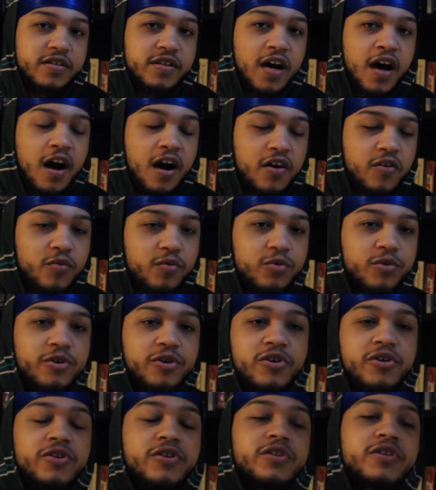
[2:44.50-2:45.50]
just
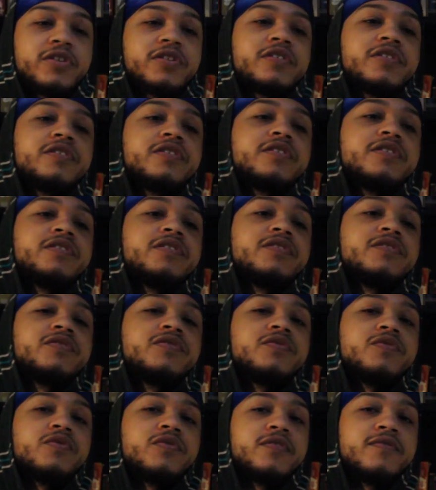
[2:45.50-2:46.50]
awkward
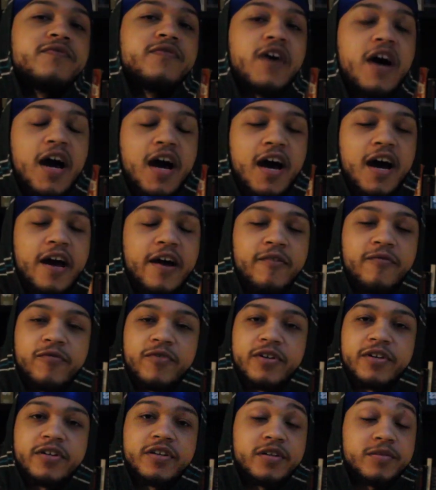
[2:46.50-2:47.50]
sort of
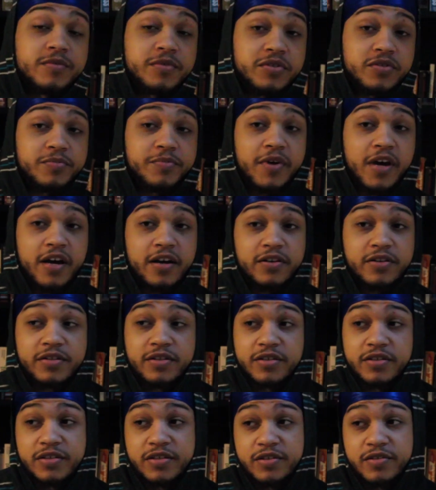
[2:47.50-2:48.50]
vibe when it comes to the
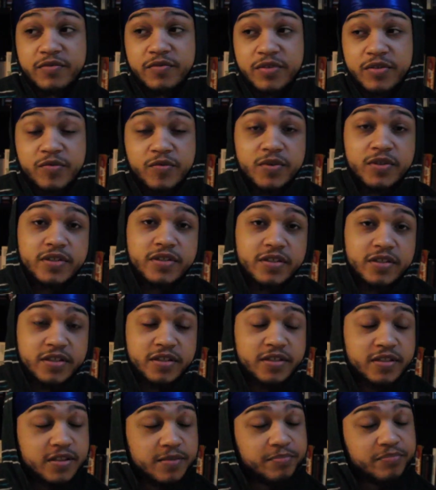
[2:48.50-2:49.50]
Packers, because
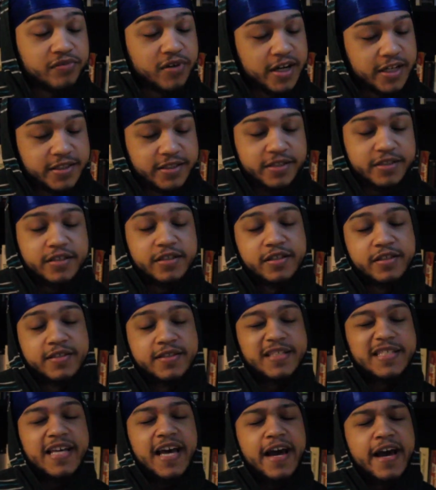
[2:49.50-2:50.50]
it's
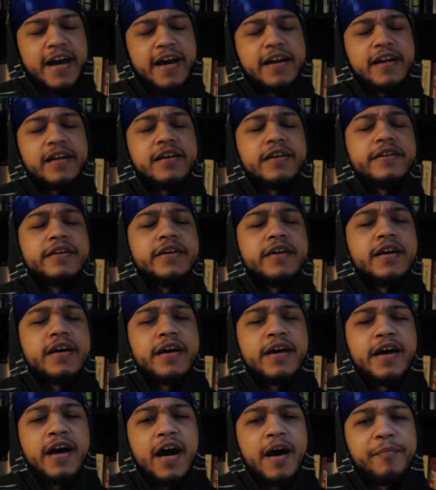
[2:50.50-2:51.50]
depressing, it's sad, and
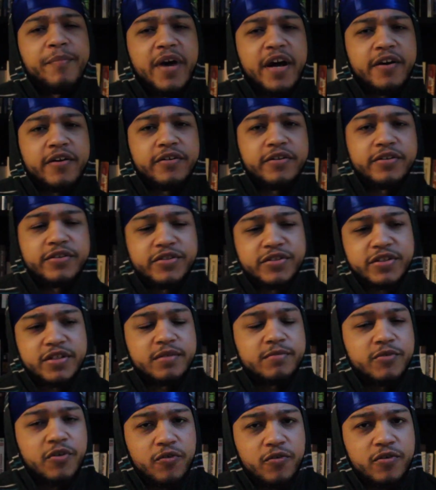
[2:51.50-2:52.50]
I'm not going to
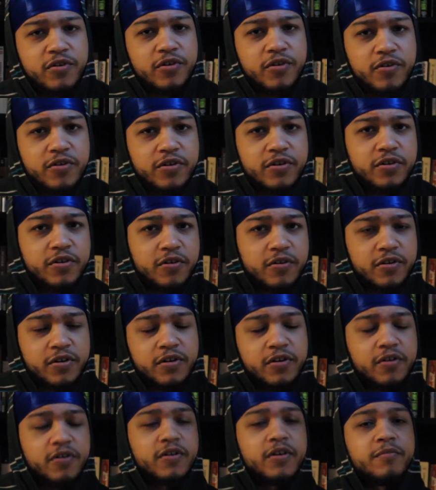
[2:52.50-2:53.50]
just keep going on and
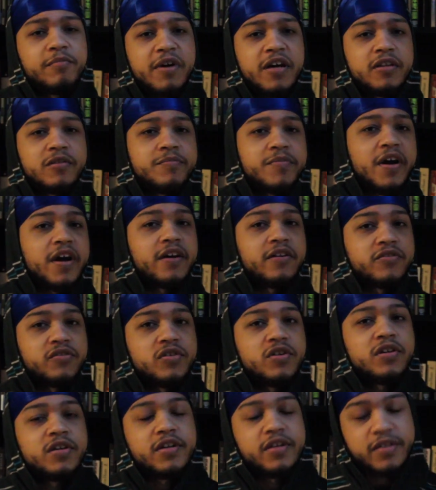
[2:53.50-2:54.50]
on and on about the
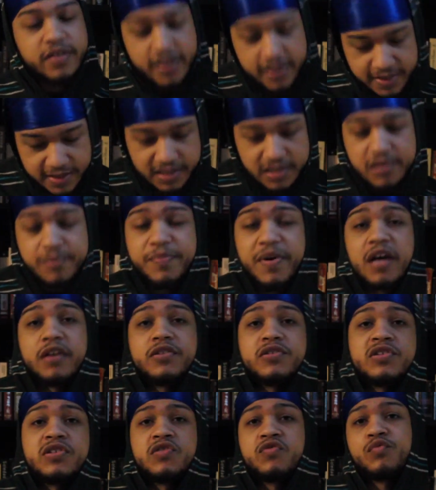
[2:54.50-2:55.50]
Packers, because this is
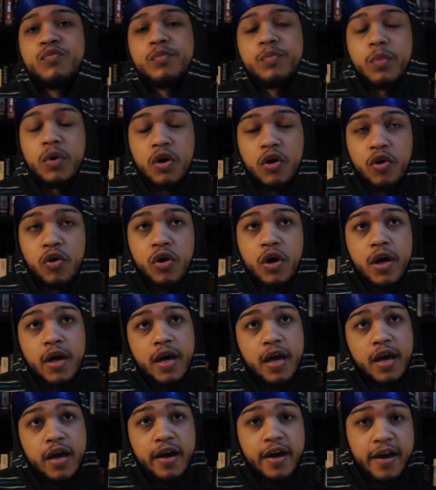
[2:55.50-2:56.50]
about the Super
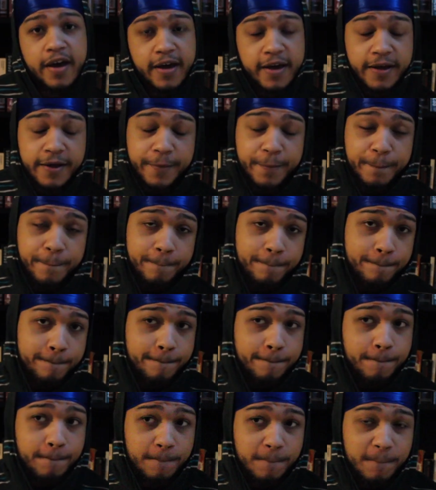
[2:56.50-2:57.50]
Bowl and